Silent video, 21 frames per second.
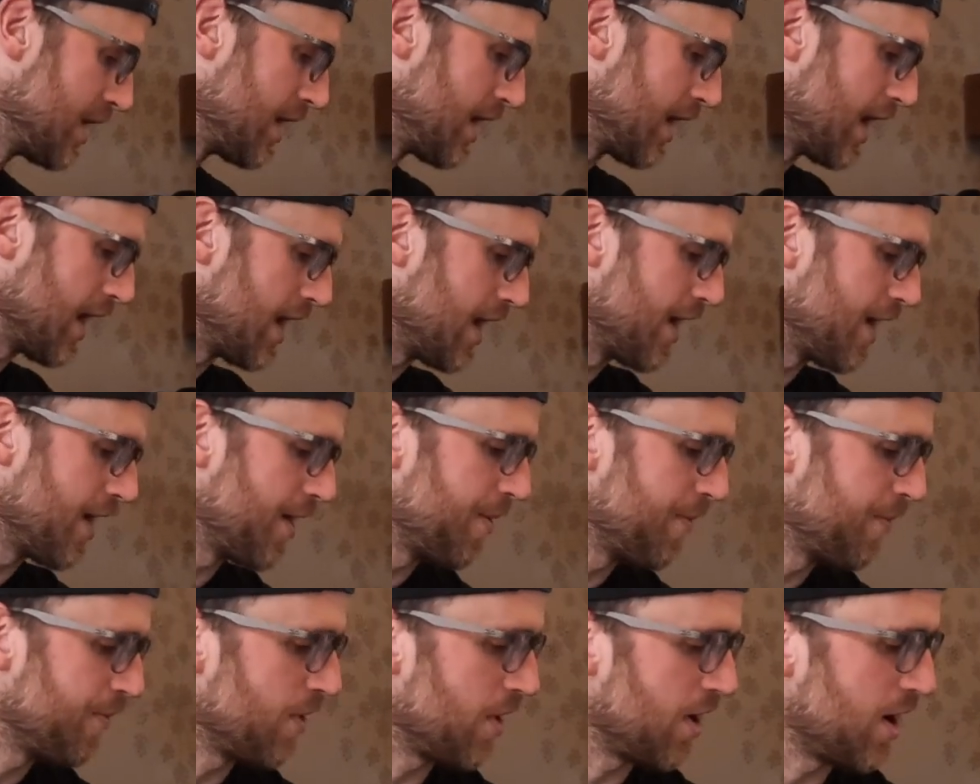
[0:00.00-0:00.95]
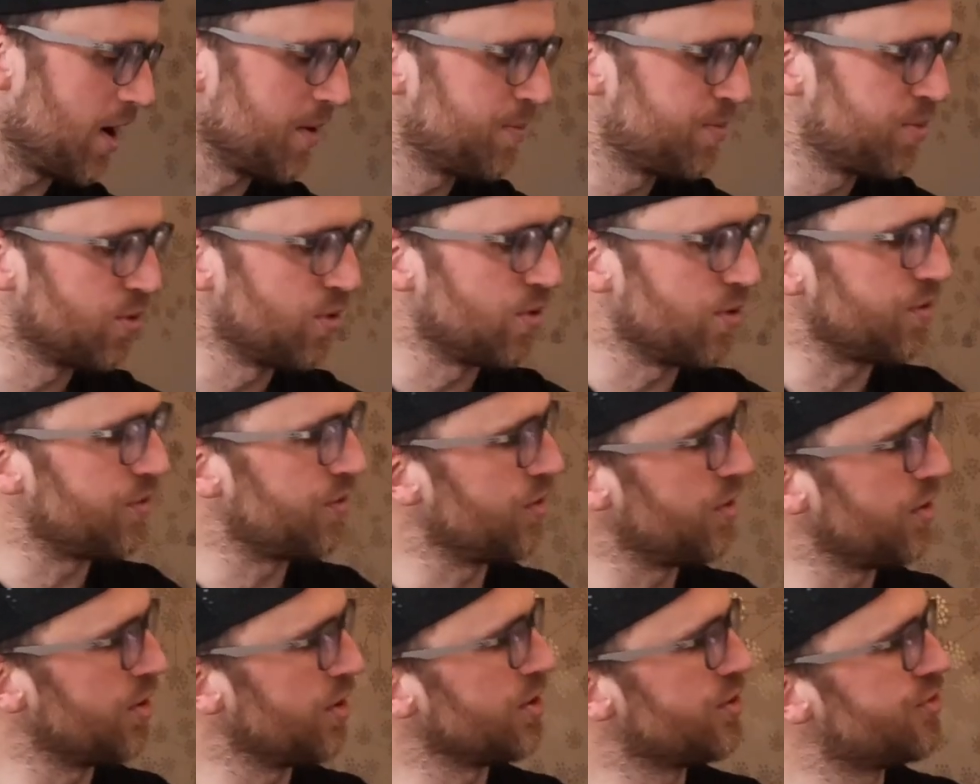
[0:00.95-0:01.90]
I bought
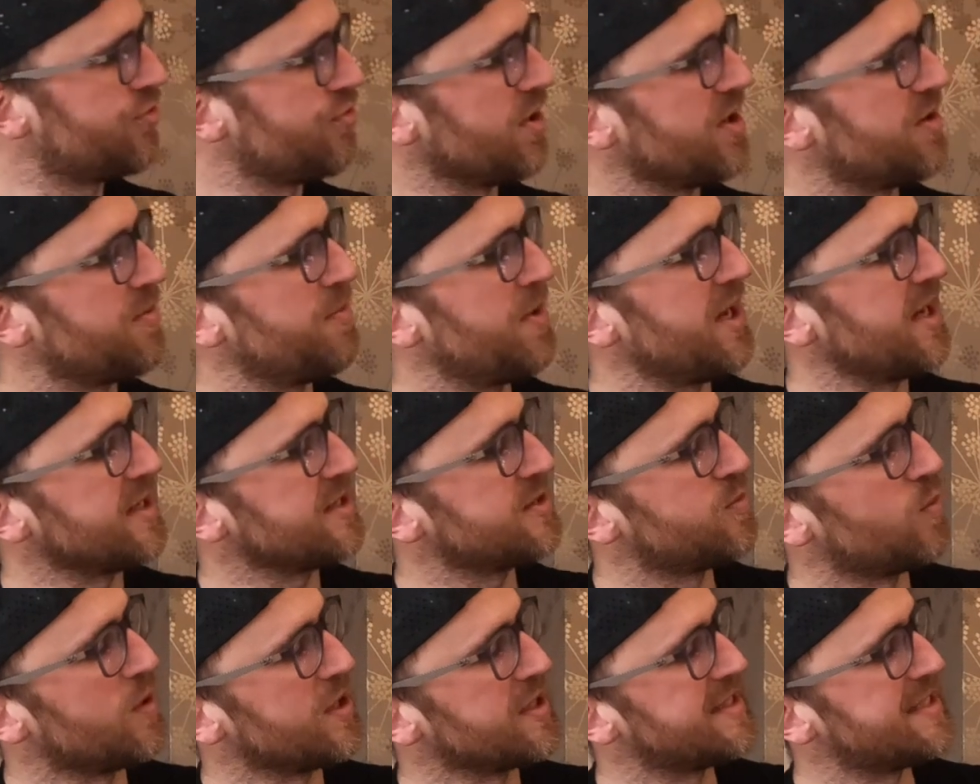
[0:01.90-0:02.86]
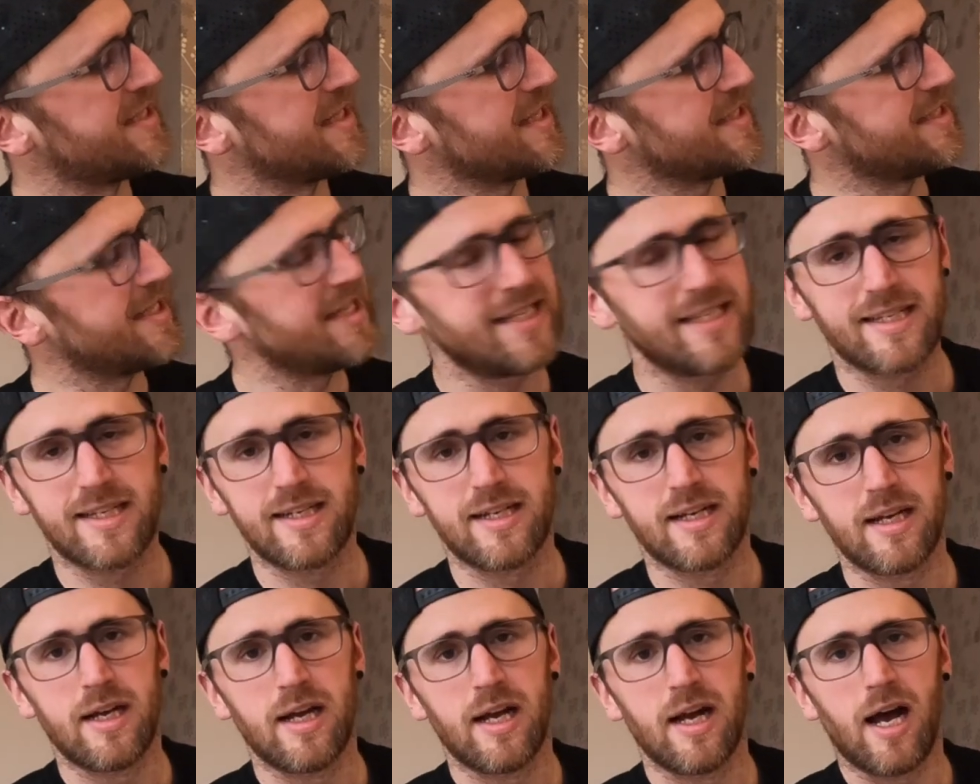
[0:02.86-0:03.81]
the drink mix 160s,
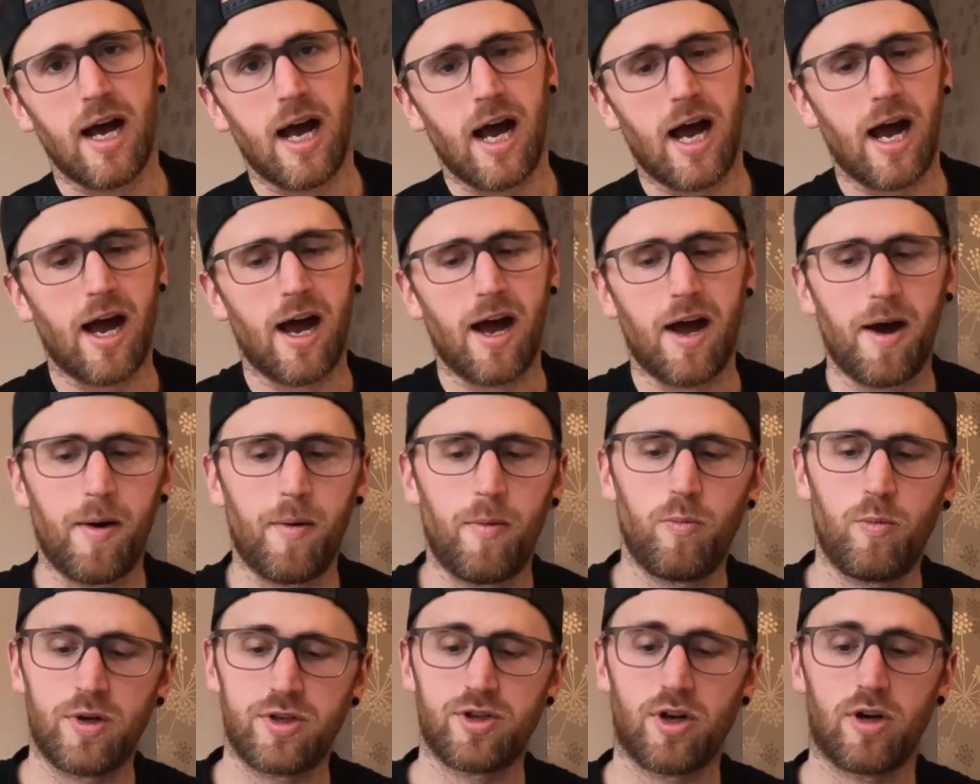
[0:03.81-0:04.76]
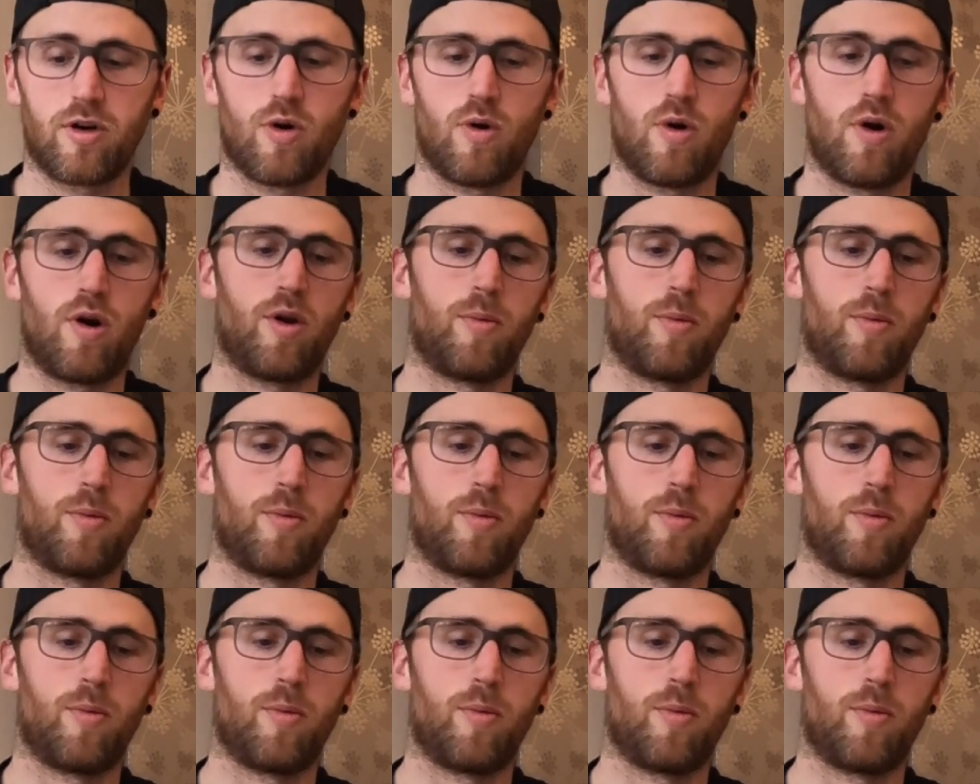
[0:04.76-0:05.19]
which I'll go on